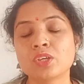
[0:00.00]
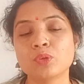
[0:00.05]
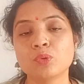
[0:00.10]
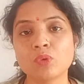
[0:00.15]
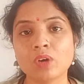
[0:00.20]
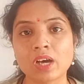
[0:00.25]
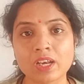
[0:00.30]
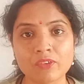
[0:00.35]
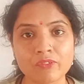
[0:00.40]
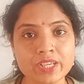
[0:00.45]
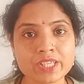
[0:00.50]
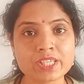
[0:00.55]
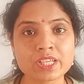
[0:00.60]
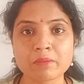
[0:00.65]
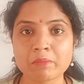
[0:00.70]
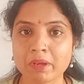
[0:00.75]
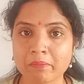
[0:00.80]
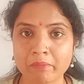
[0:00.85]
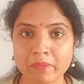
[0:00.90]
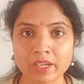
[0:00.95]
you always
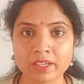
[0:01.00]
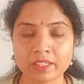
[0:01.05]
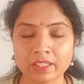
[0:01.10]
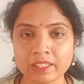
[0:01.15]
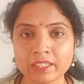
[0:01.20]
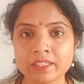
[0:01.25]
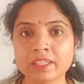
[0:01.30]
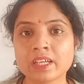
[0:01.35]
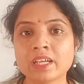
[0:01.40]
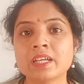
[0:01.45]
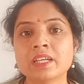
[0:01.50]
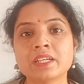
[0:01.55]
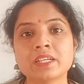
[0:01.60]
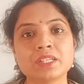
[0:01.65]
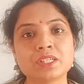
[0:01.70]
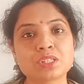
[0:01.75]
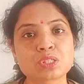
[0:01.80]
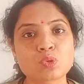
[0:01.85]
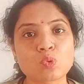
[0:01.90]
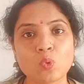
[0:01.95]
remember it,
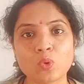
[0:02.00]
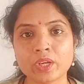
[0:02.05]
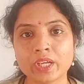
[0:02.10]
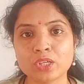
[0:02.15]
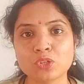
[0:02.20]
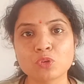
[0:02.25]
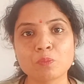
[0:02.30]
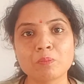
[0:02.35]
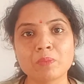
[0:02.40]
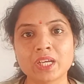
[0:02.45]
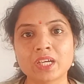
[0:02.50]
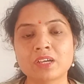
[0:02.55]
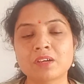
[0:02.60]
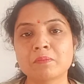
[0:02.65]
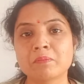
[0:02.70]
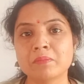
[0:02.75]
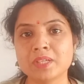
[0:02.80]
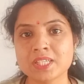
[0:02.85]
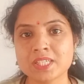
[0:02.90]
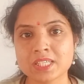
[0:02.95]
it's okay to make a
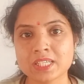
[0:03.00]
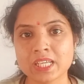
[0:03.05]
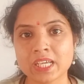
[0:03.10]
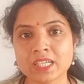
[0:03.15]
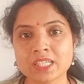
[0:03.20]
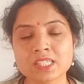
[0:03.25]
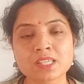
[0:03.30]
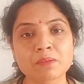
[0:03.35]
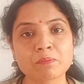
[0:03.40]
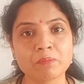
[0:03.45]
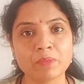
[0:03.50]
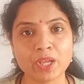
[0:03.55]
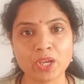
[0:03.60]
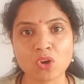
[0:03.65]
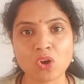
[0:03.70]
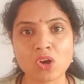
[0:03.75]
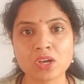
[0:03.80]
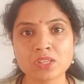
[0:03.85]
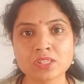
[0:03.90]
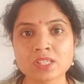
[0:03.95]
mistakes,
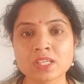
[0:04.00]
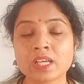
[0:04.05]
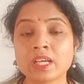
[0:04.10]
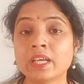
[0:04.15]
because